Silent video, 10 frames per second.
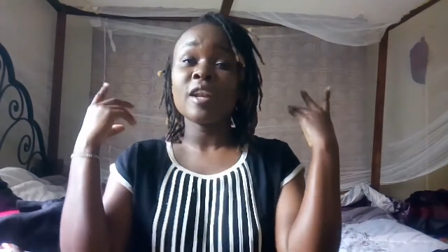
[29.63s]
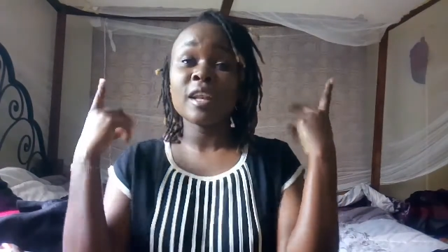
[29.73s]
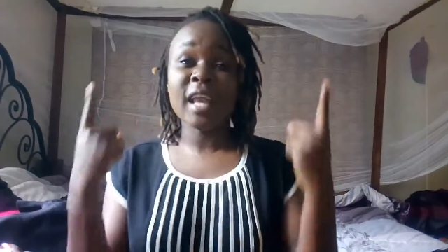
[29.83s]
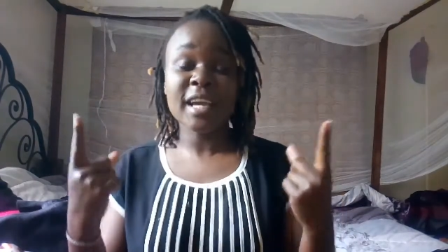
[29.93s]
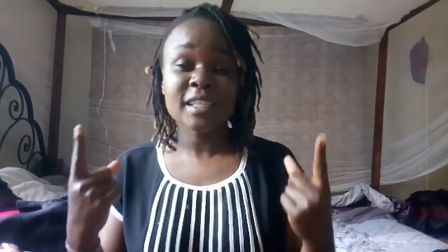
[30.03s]

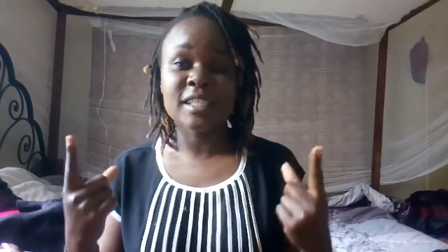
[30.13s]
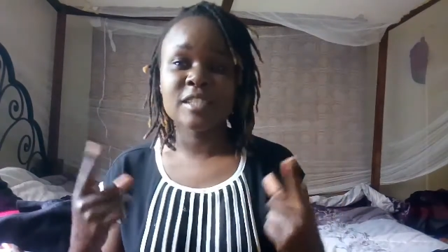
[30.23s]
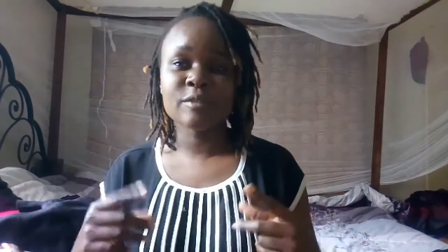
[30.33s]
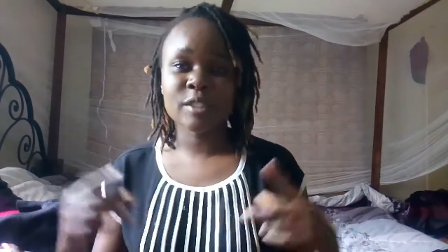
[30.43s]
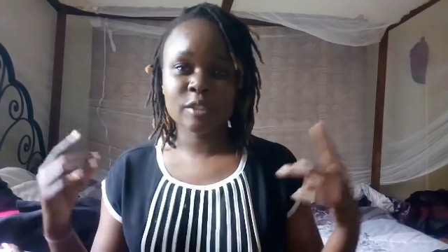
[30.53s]
Like this
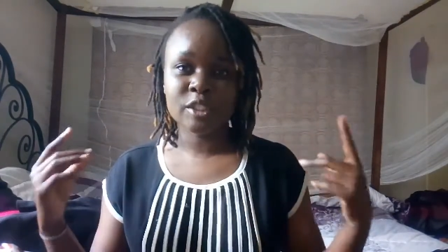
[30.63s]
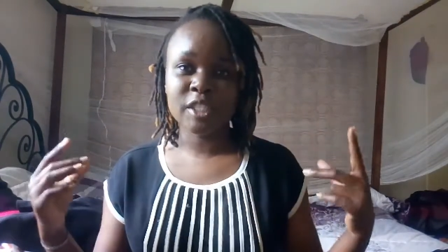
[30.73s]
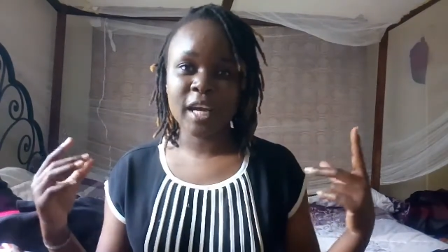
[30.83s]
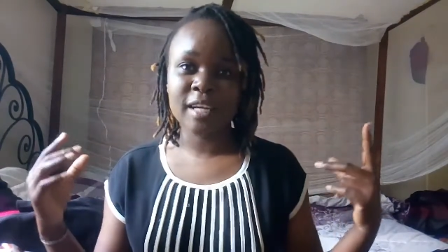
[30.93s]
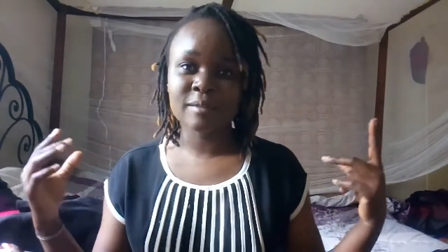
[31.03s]
video,
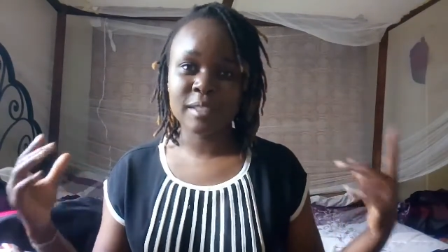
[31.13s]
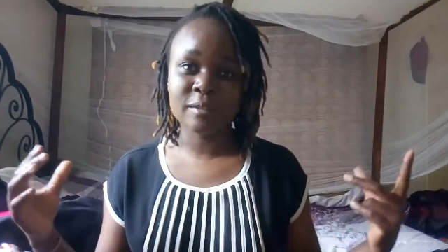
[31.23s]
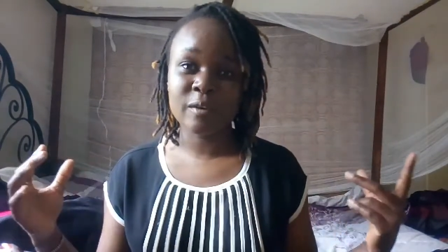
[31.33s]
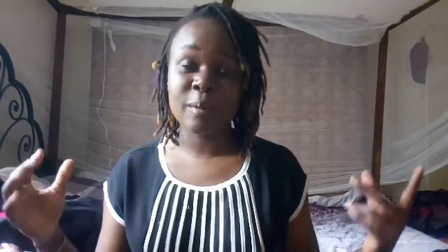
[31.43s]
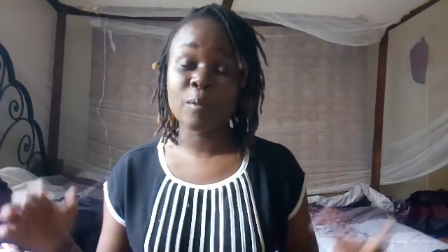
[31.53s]
share and
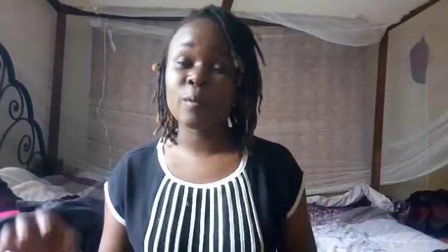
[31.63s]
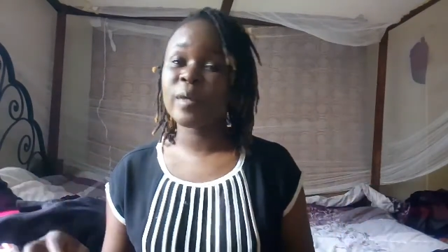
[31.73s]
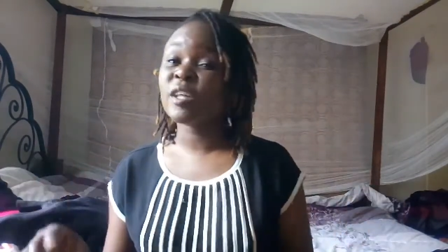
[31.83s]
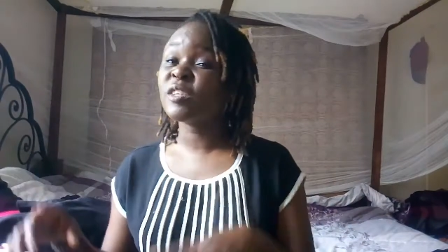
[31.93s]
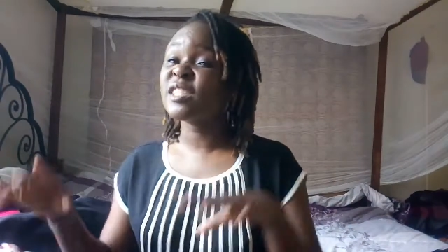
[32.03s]
subscribe
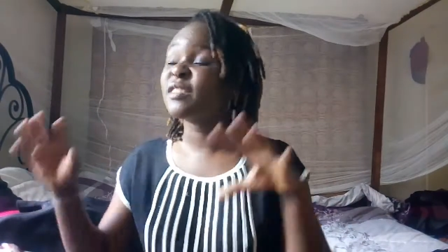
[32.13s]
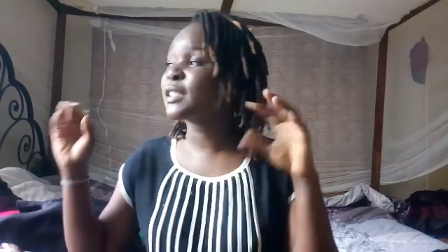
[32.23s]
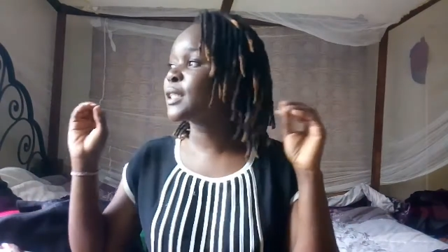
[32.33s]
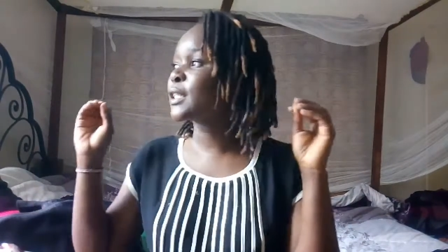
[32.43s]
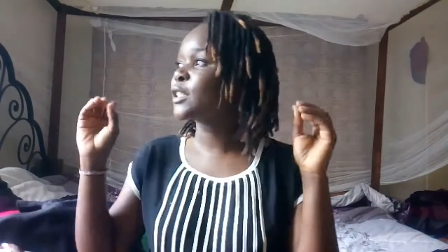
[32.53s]
without even
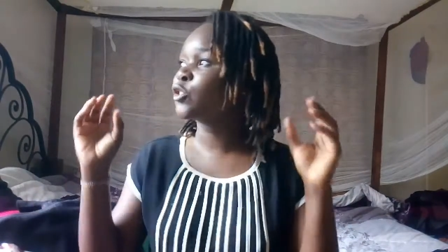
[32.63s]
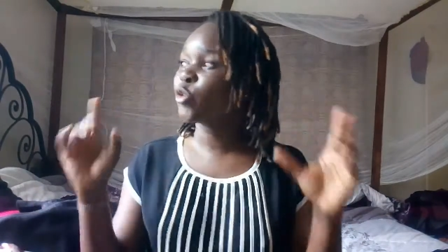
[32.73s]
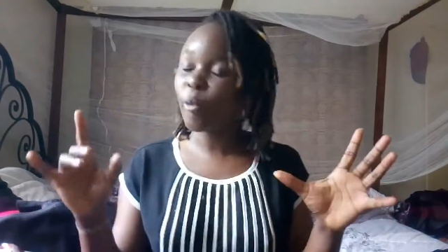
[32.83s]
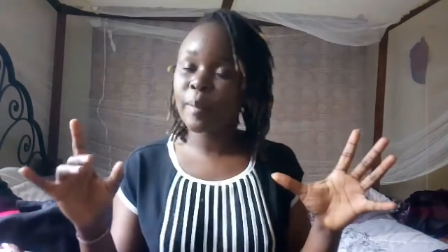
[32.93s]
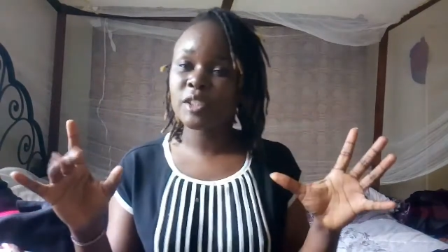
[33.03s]
taking
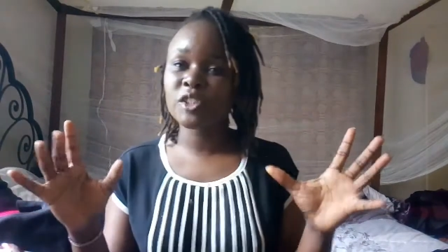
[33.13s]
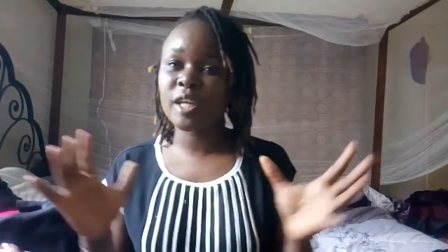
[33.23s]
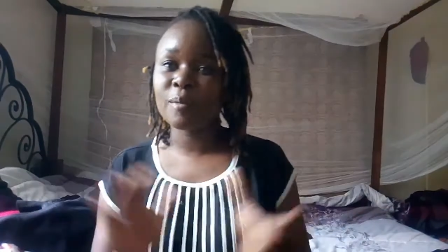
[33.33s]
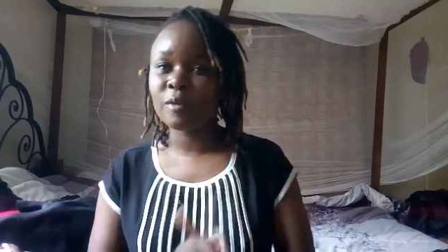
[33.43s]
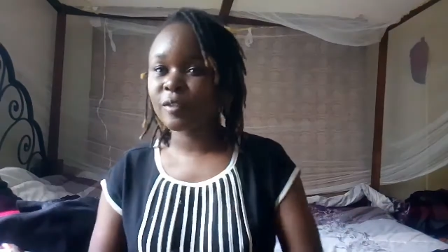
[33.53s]
too much
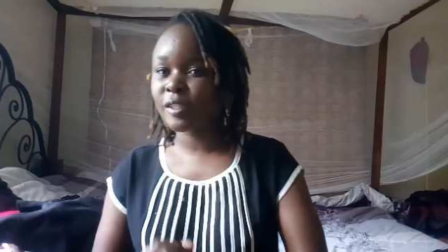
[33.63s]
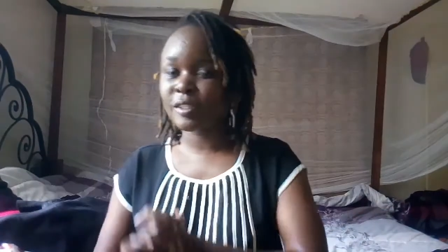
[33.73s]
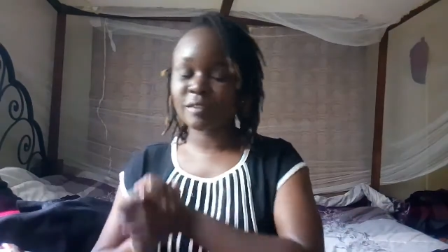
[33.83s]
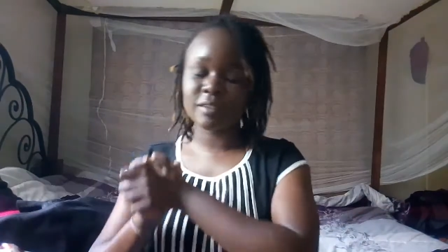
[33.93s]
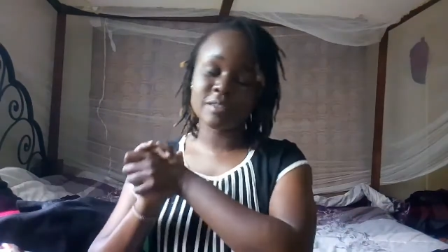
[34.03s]
time on the
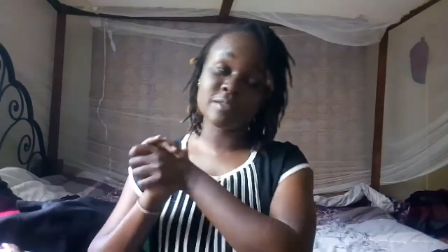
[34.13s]
day.